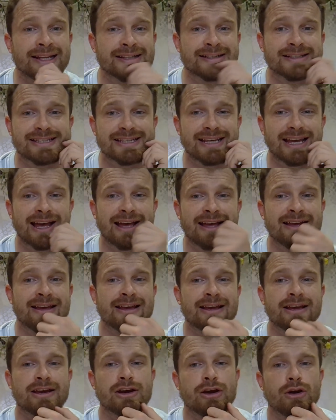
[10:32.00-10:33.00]
And
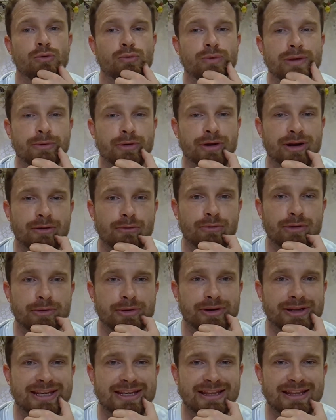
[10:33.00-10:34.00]
we want
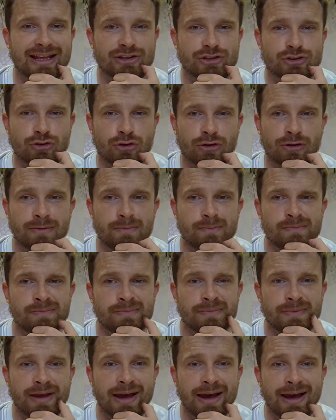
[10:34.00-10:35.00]
to keep that strong.
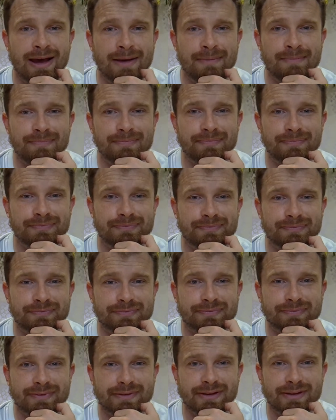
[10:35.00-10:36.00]

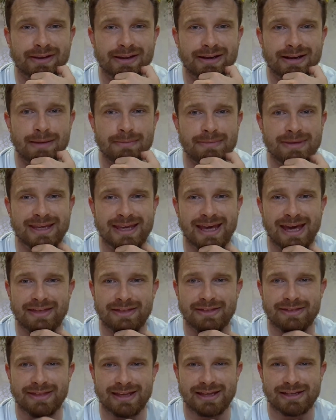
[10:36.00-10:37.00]
Let me get
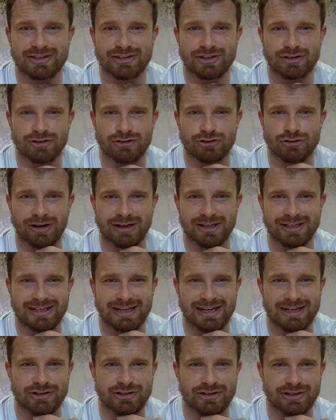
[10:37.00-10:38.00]
this
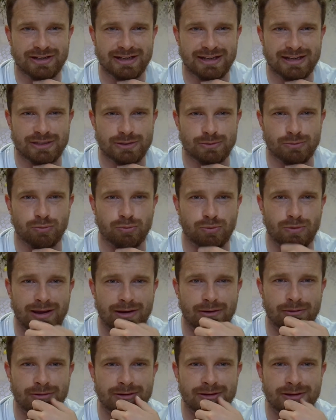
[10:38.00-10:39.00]
translation as
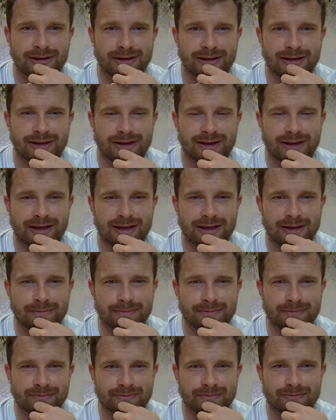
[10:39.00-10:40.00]
well,
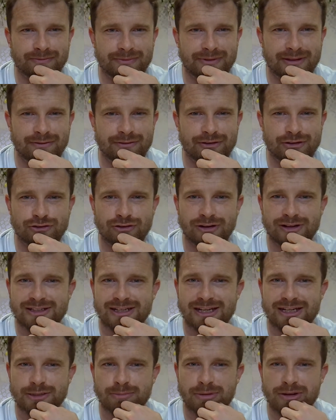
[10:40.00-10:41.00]
if it
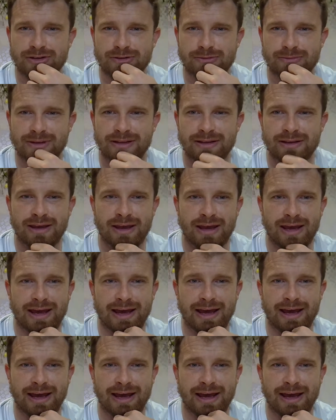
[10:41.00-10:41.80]
translates patiently.